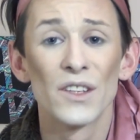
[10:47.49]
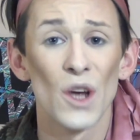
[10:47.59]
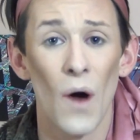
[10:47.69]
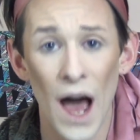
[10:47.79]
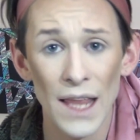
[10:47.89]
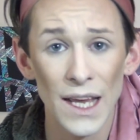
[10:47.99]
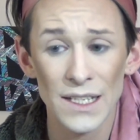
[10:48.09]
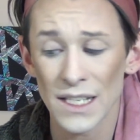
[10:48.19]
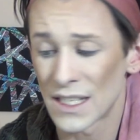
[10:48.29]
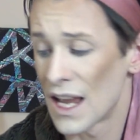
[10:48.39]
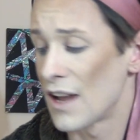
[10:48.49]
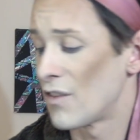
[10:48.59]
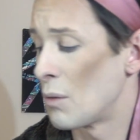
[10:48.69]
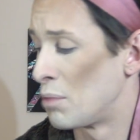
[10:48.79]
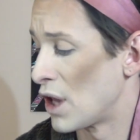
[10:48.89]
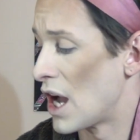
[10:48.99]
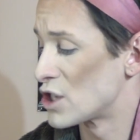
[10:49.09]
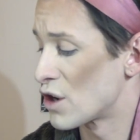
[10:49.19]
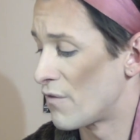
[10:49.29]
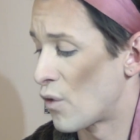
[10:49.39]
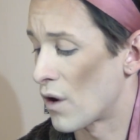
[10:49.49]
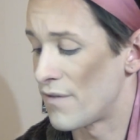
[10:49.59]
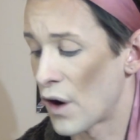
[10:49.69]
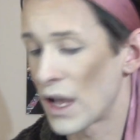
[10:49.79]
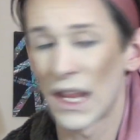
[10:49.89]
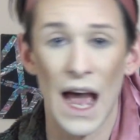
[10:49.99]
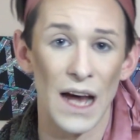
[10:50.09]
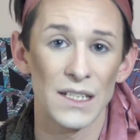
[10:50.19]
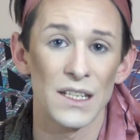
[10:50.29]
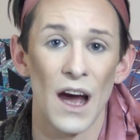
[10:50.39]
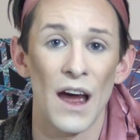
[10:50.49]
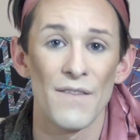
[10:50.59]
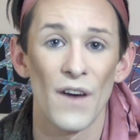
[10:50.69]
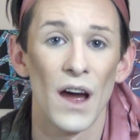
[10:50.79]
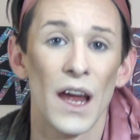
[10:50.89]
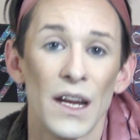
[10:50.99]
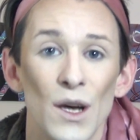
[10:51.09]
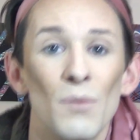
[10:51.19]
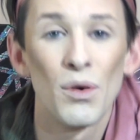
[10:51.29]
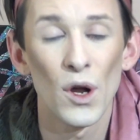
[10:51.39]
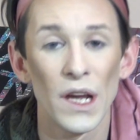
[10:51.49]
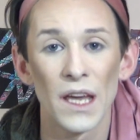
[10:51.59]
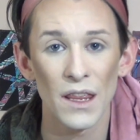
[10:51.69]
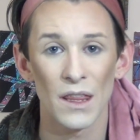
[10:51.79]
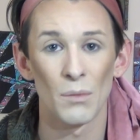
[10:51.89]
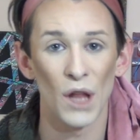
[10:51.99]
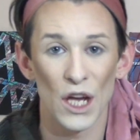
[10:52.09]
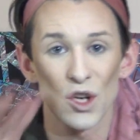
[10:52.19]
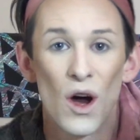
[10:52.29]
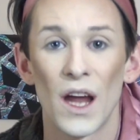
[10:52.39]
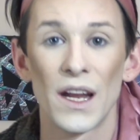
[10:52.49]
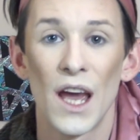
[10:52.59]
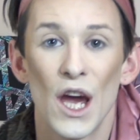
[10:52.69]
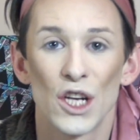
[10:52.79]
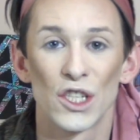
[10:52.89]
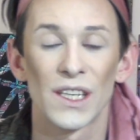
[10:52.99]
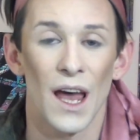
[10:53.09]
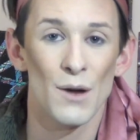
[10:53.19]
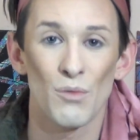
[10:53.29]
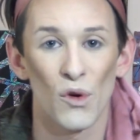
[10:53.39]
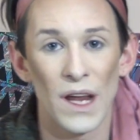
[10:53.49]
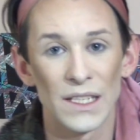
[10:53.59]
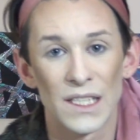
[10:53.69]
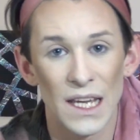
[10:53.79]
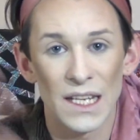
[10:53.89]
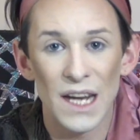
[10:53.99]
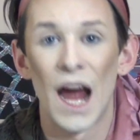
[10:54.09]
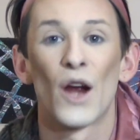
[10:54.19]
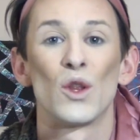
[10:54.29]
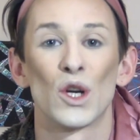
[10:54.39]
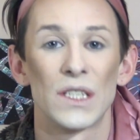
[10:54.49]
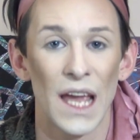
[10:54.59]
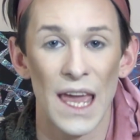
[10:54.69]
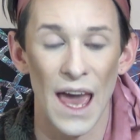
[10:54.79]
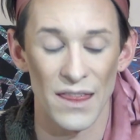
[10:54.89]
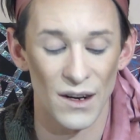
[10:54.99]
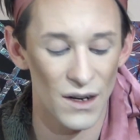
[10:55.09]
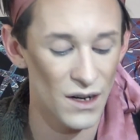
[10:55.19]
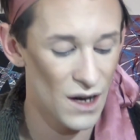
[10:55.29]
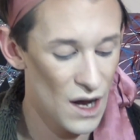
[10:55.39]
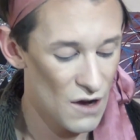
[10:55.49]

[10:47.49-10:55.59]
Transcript: So I like to save blush for very last. I find putting the blush on just kind of brings the entire look together